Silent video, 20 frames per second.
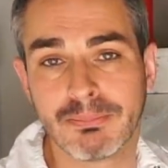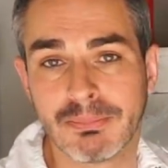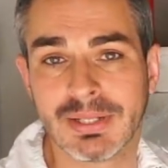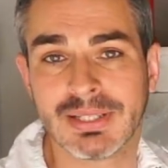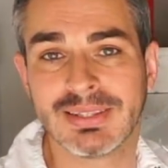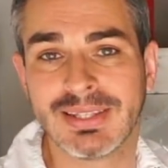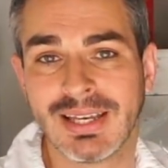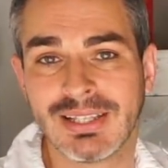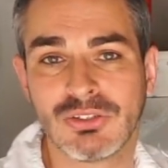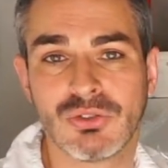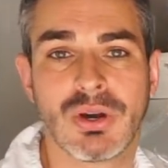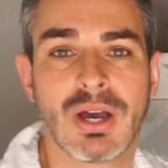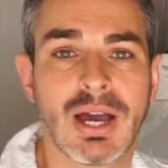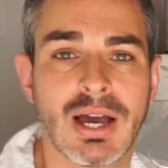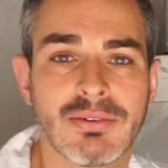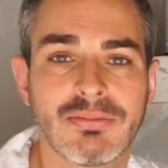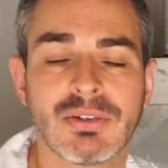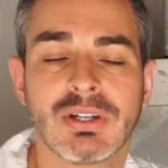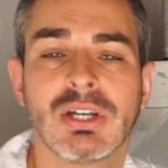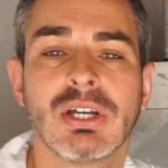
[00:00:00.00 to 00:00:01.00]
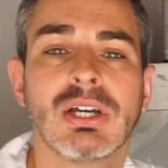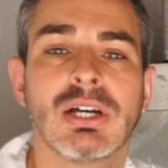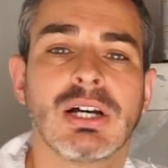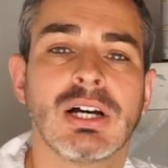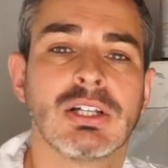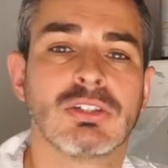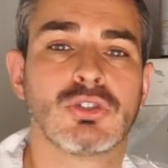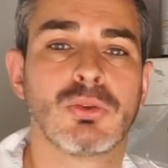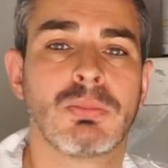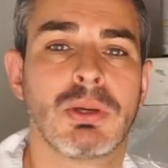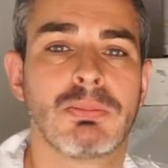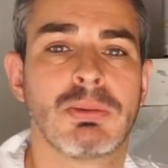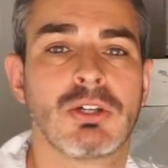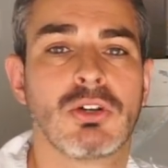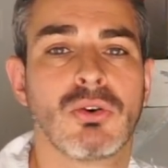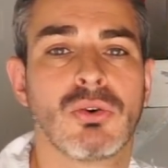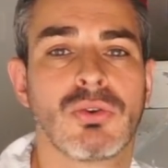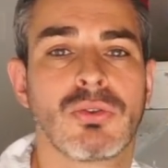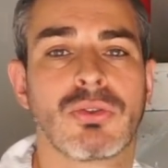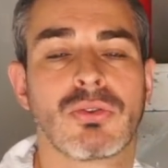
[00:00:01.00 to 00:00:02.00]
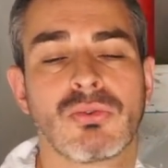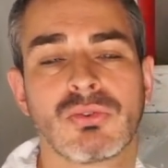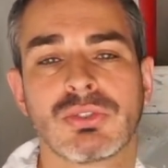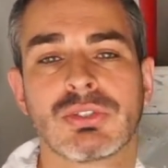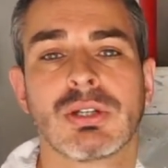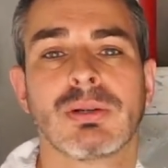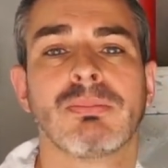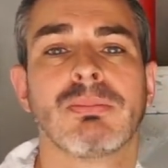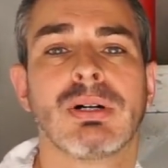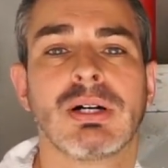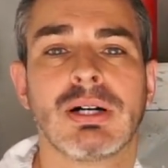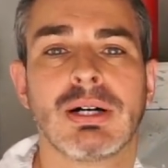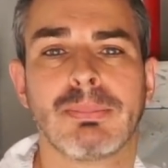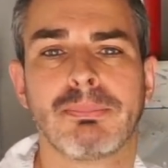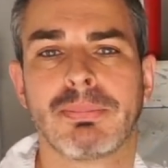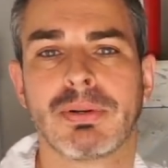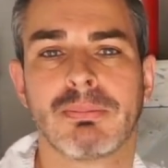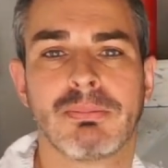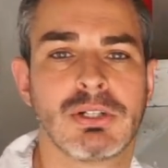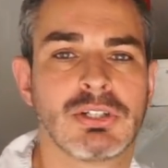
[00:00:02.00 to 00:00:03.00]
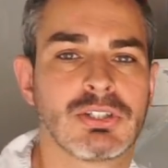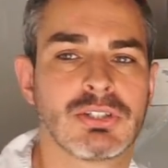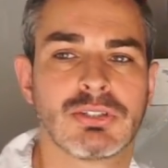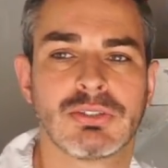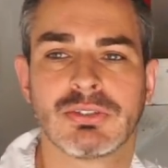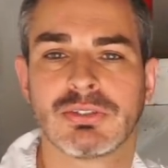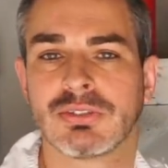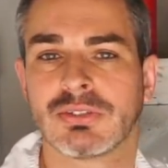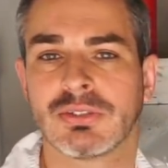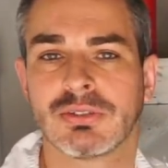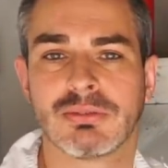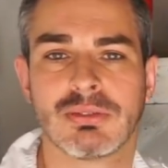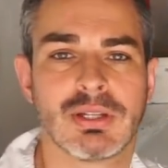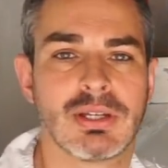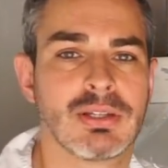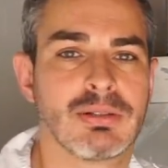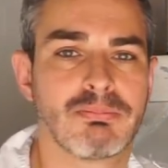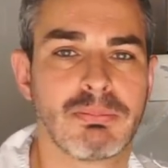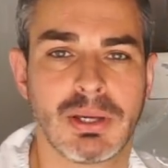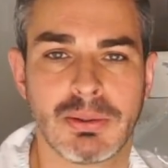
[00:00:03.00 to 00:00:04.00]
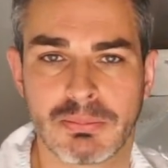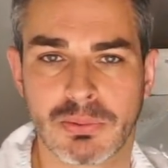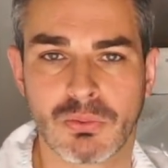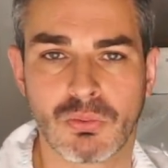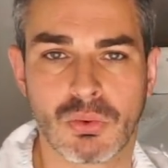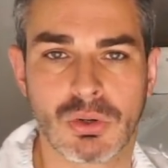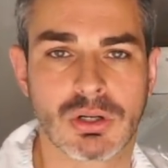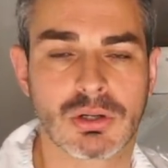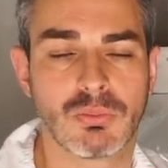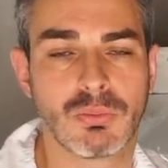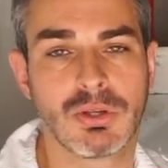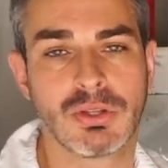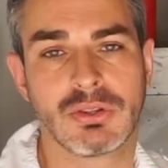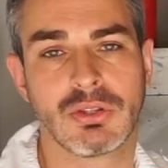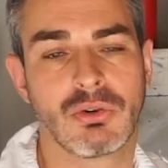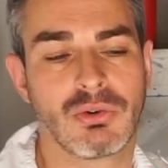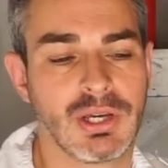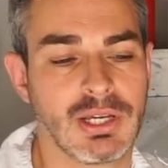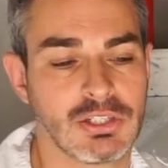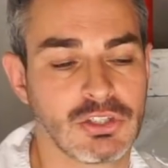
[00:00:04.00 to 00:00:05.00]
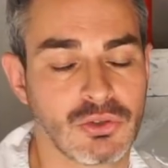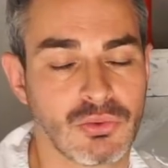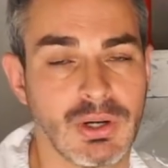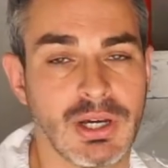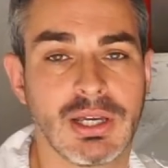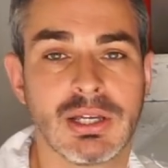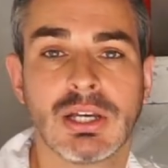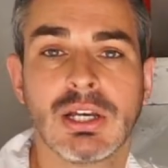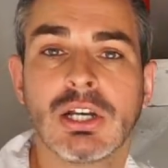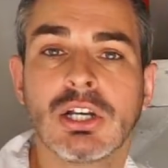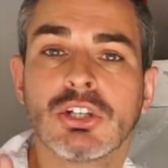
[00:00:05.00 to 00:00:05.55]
but then you have uh, to maybe go through some uh, permissions and, and paperwork with your HOA.